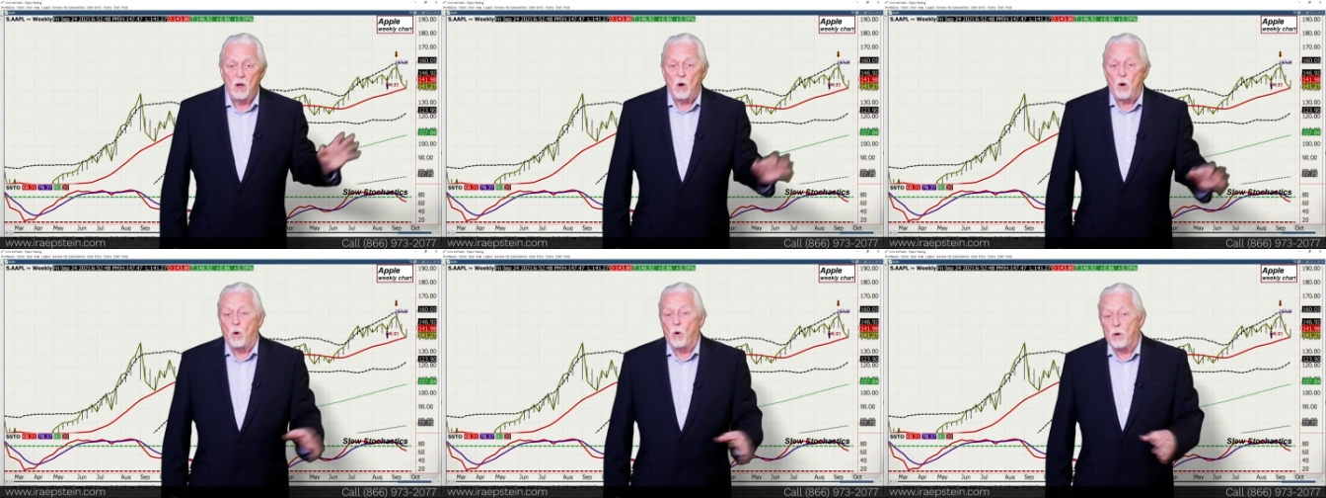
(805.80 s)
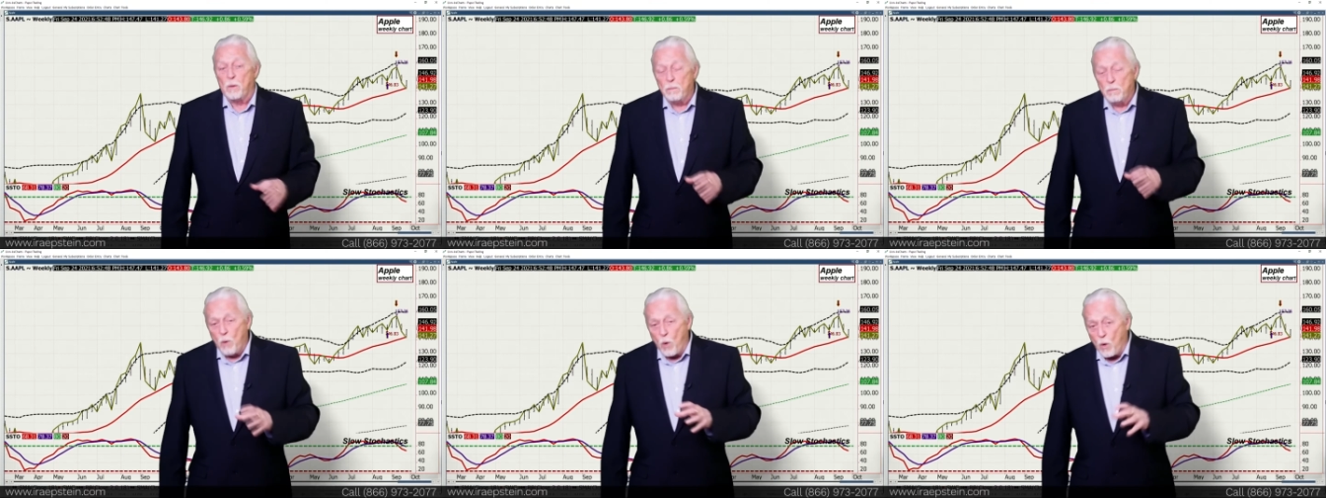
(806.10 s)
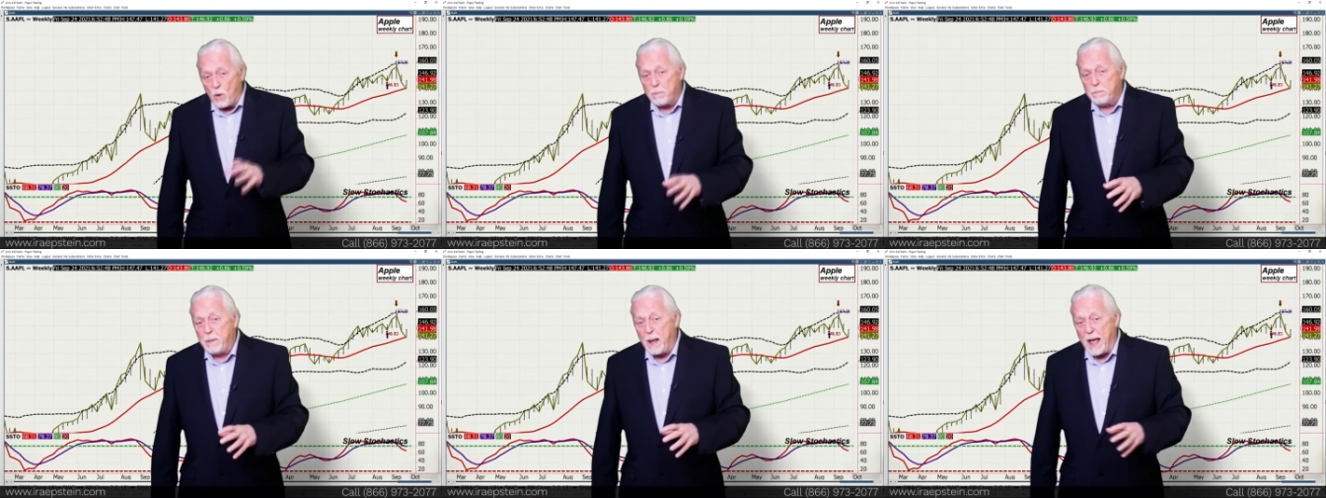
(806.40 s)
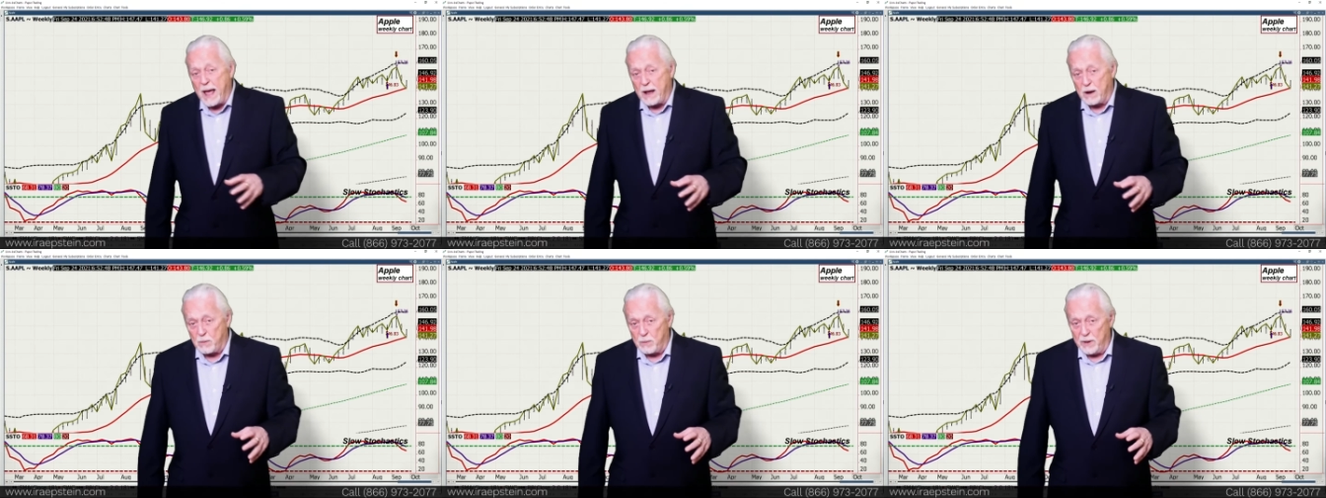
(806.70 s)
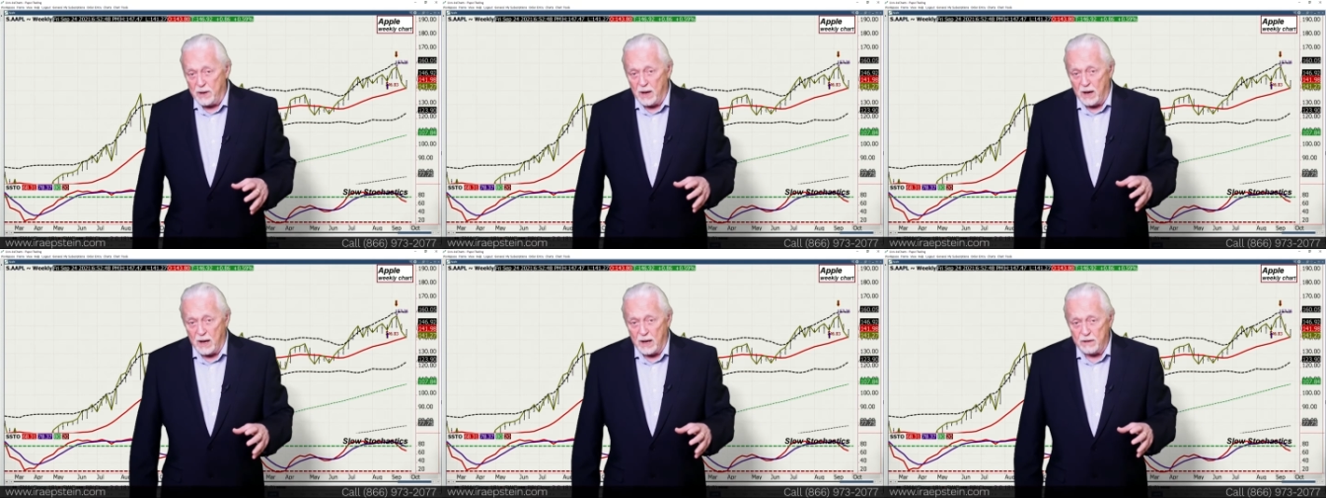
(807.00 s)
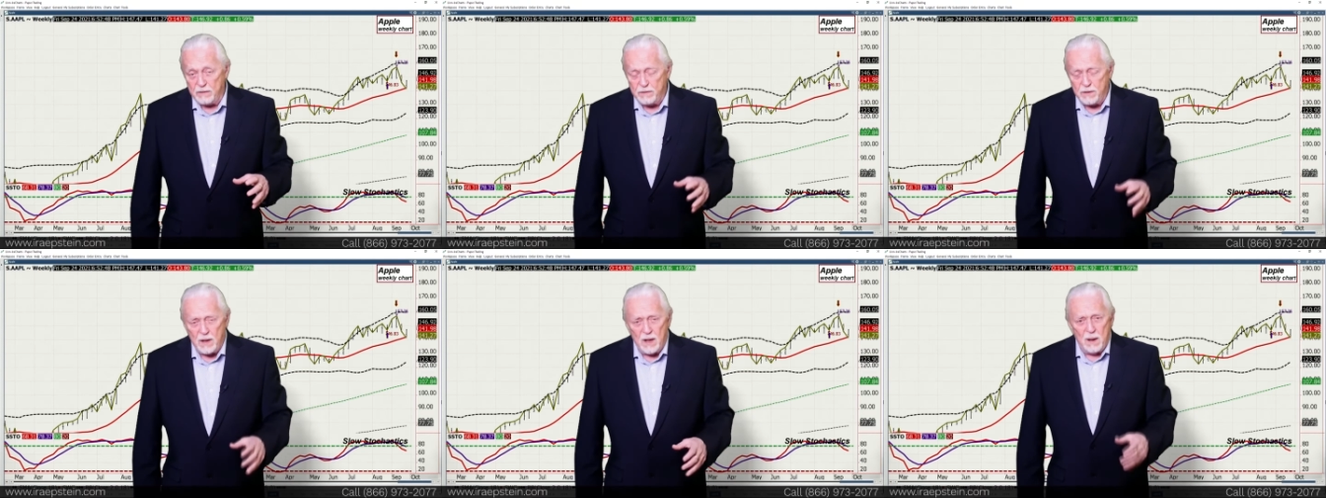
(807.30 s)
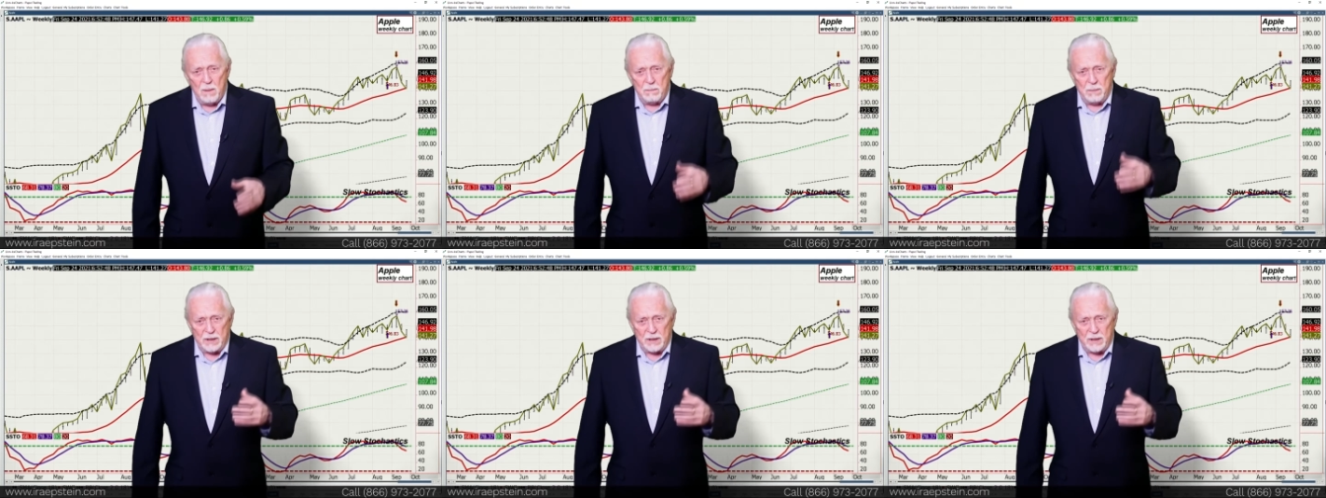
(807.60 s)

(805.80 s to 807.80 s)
or more battery life.